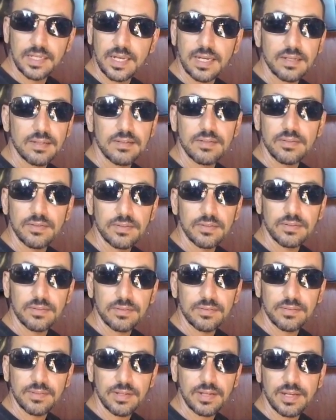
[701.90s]
They can't hear
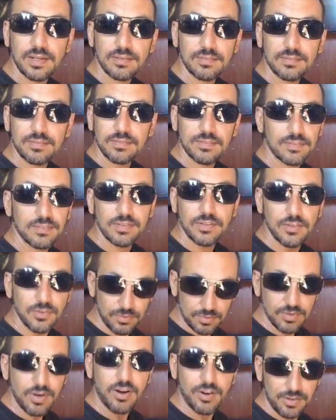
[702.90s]
you. They can't see
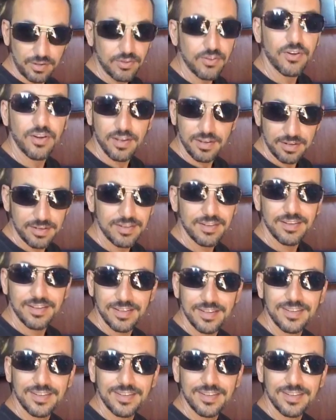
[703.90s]
you nodding your head.